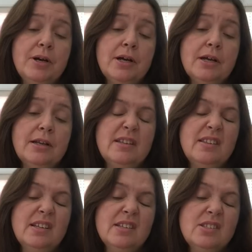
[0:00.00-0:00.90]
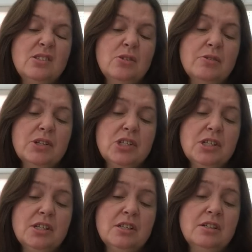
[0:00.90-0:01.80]
but I think it's
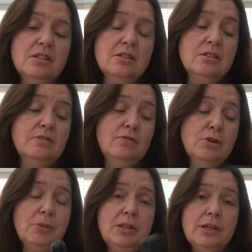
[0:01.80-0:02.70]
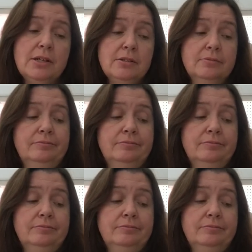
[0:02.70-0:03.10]
nourishing formula